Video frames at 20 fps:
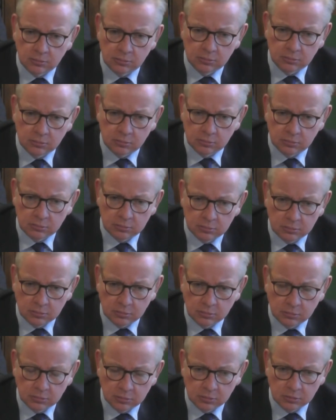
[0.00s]
Thank you, Ronnie.
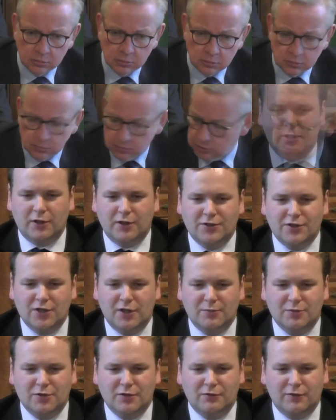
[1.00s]
Just in
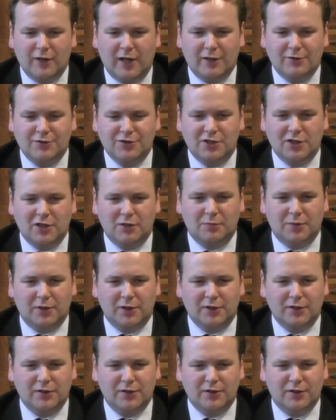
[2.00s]
terms of
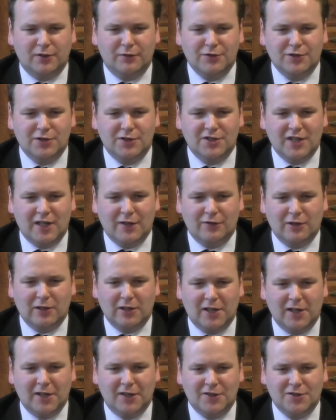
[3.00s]
housekeeping, obviously down the
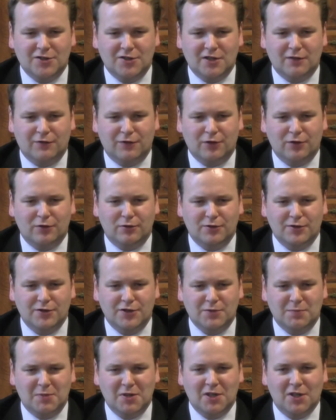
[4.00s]
line it's difficult and
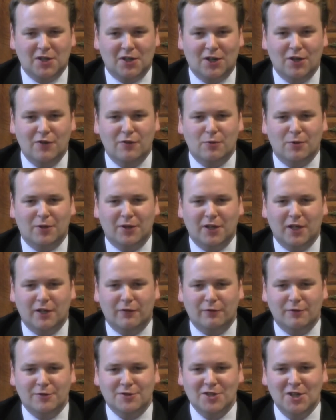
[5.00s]
speaking over one another
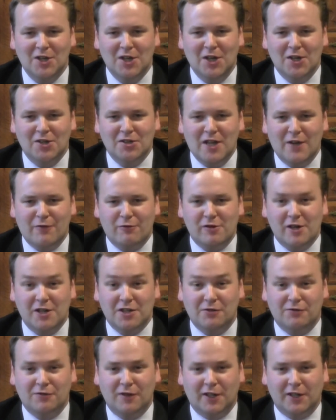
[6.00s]
is never
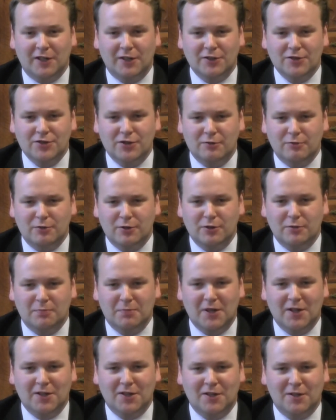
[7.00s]
edifying, so if you could
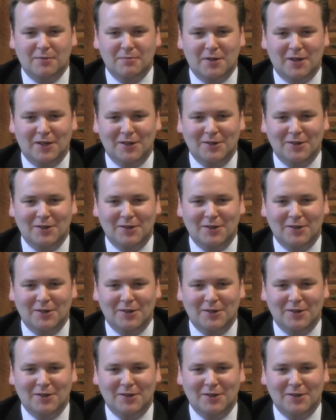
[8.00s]
bear that in mind.